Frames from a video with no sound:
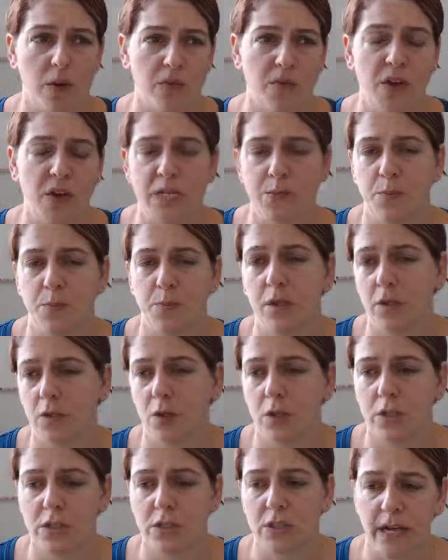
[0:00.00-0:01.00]
what Facebook
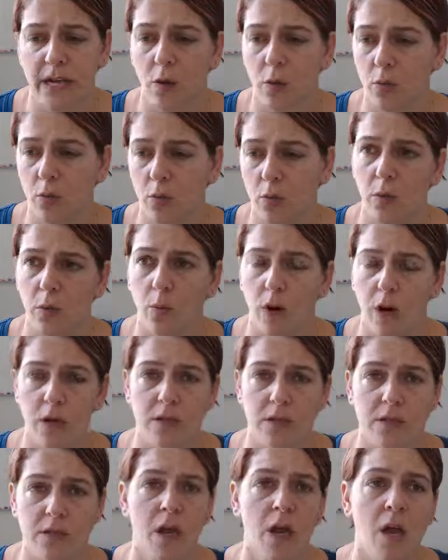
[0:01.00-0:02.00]
looks like or really
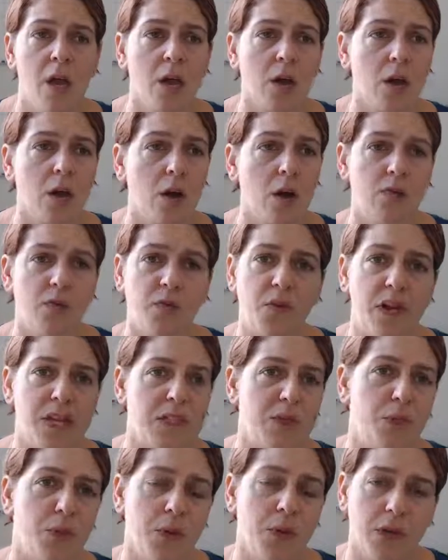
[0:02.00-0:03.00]
wants, go to
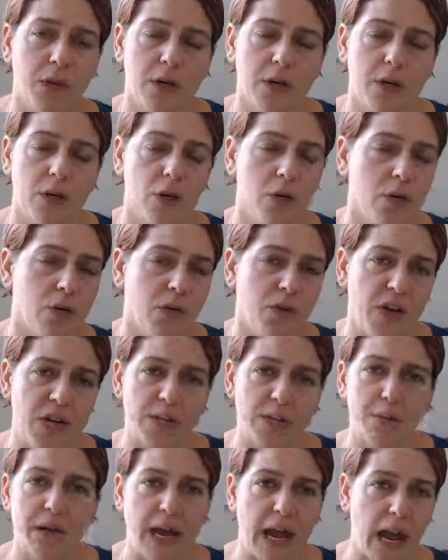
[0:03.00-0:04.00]
Facebook, Google
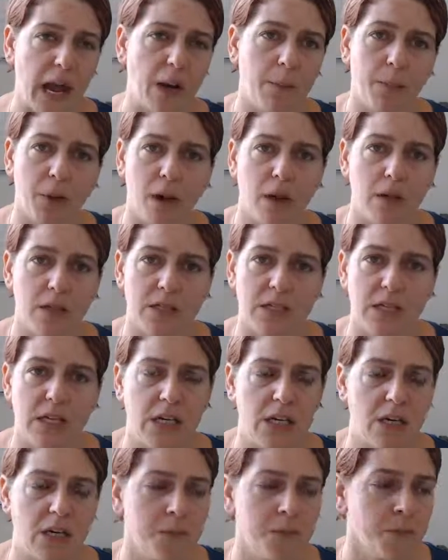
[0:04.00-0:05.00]
Facebook ad
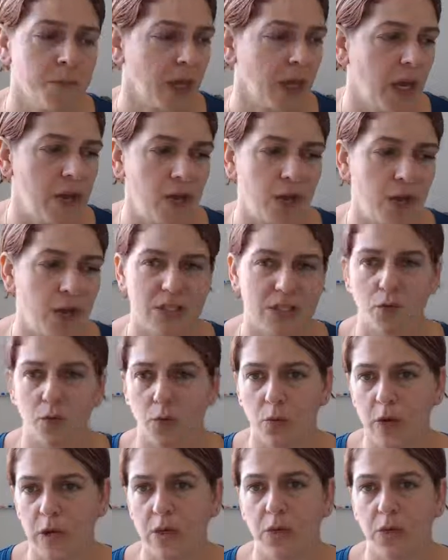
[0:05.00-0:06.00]
policy, and you
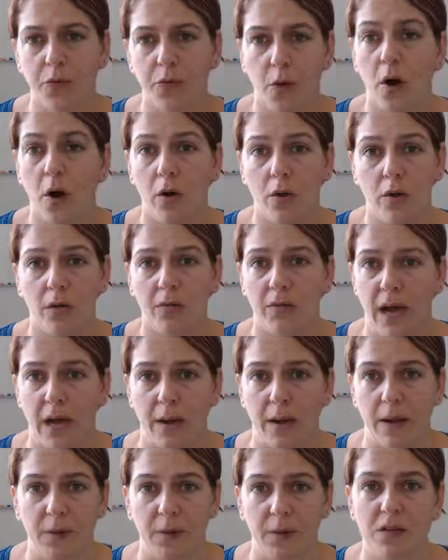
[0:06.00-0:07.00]
guys can read through all
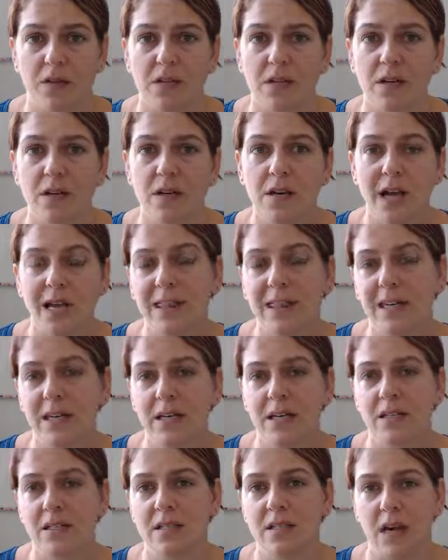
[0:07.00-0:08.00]
of that. But there's
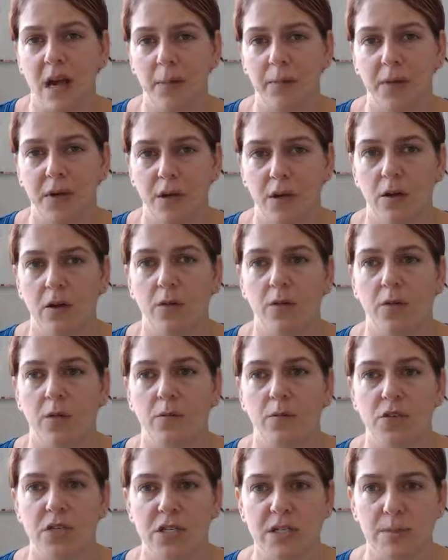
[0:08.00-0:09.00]
nothing stopping
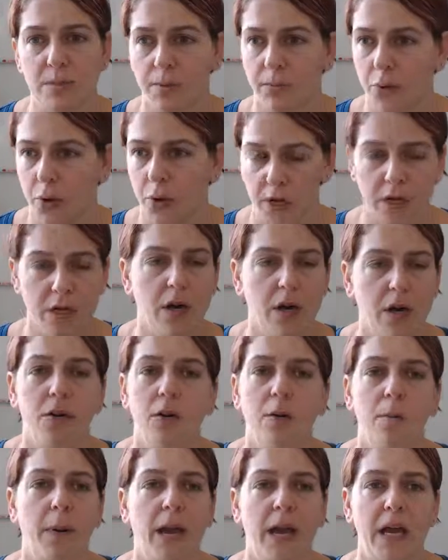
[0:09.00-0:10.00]
you from just putting
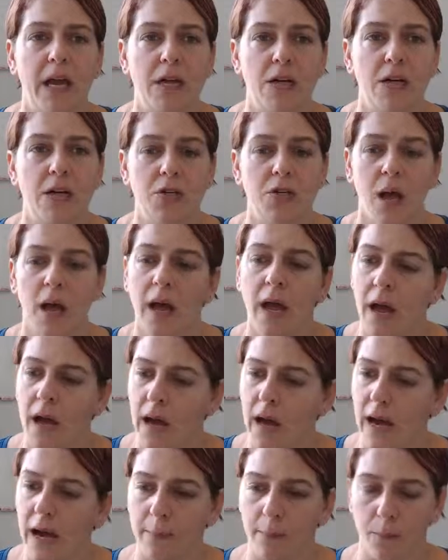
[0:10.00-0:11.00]
on your page,
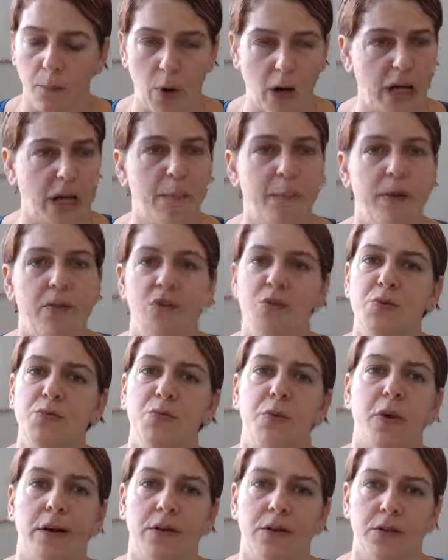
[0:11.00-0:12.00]
I
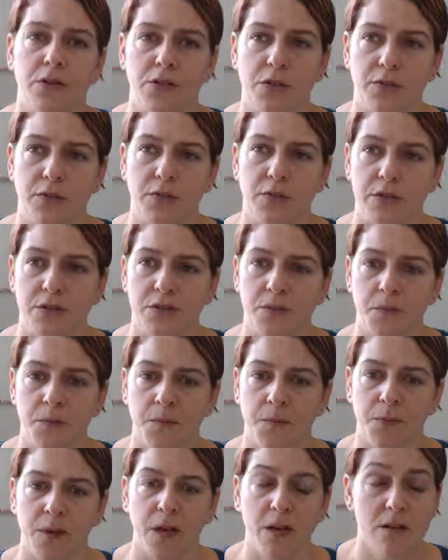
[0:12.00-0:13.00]
recommend this product and
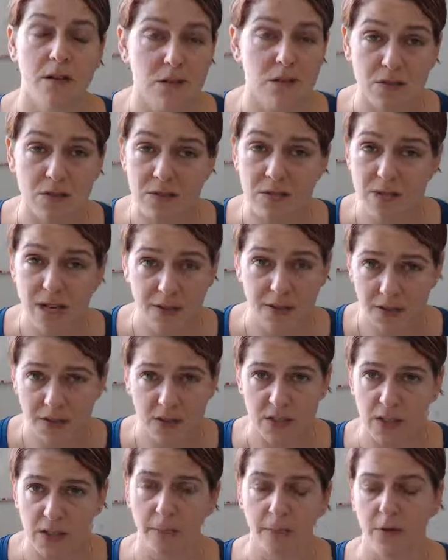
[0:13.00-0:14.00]
service. Right? There's
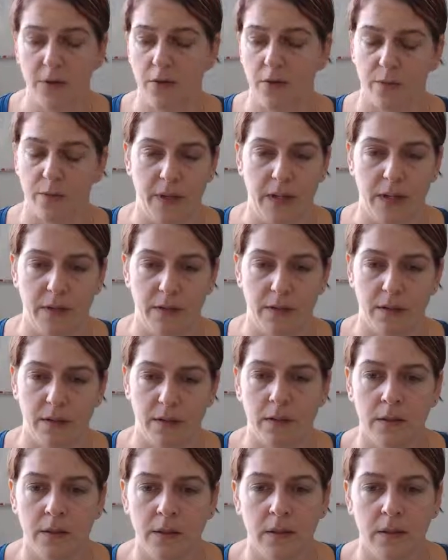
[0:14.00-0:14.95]
nothing stopping you from that.